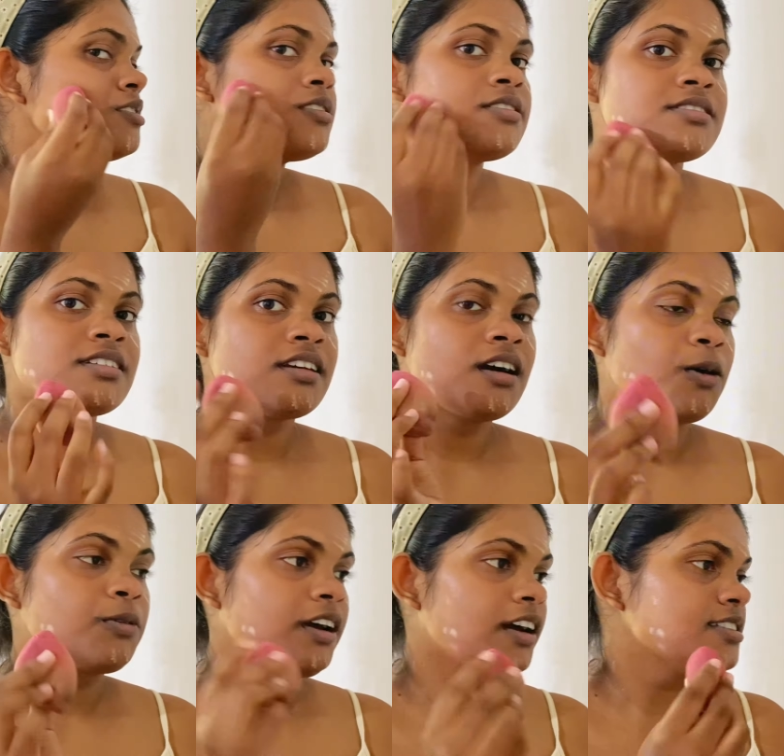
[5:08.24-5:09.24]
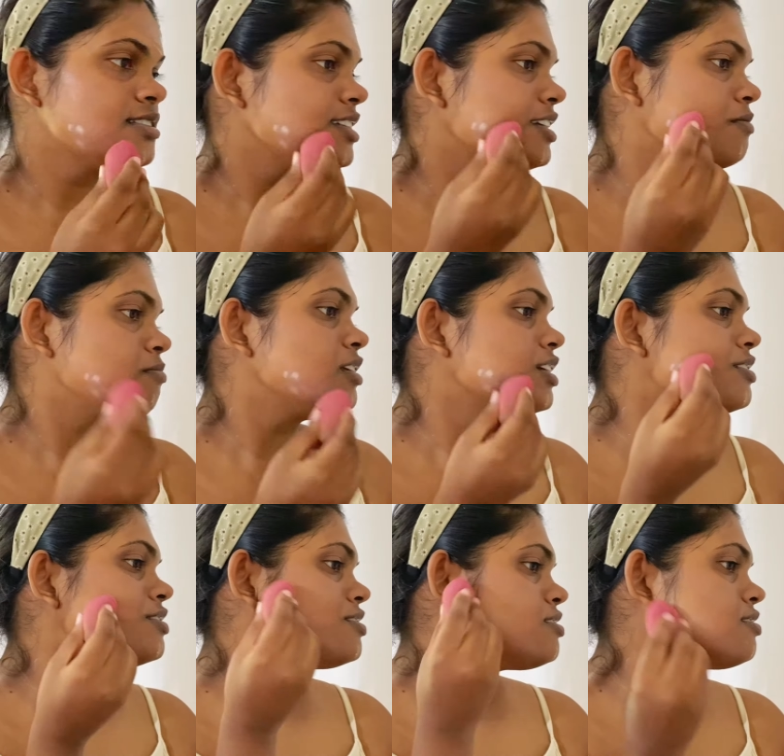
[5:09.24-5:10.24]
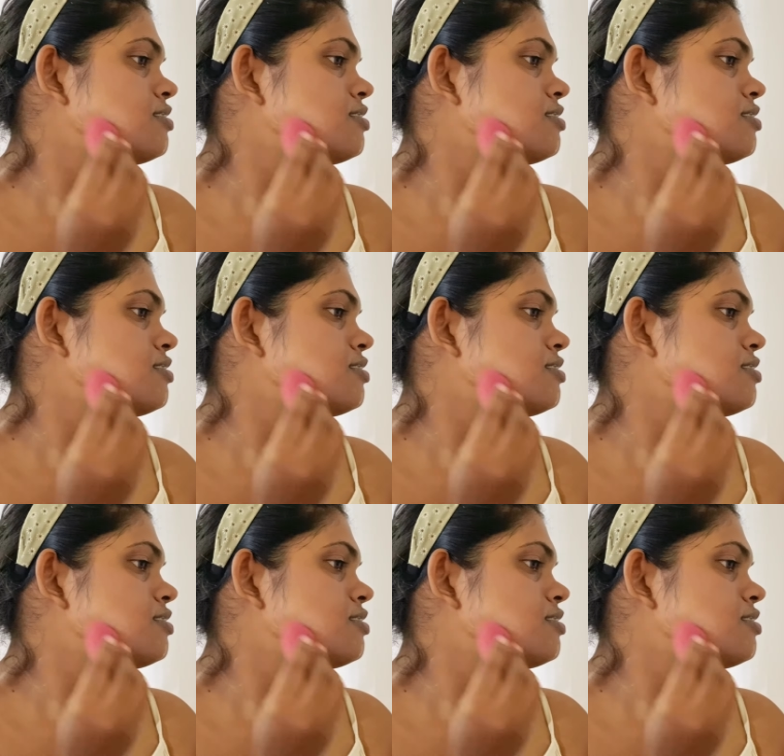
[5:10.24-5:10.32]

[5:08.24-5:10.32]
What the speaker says: See how nicely it blends.